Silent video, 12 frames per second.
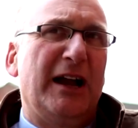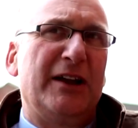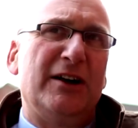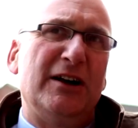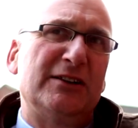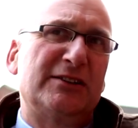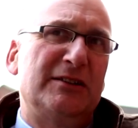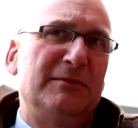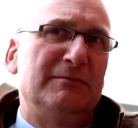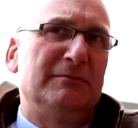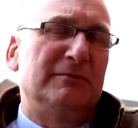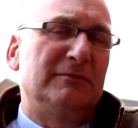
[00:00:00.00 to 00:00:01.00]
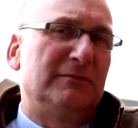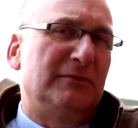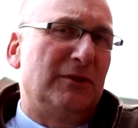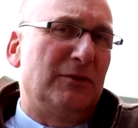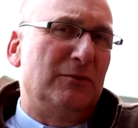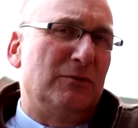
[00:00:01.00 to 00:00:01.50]
and I asked them,
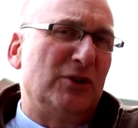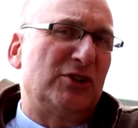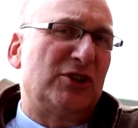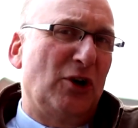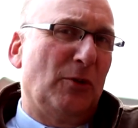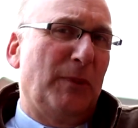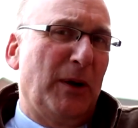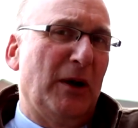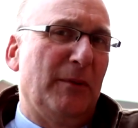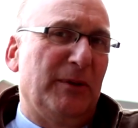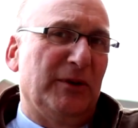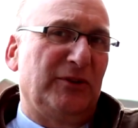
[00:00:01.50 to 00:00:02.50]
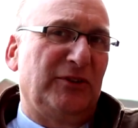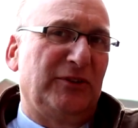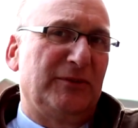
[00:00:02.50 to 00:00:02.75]
what's your purpose?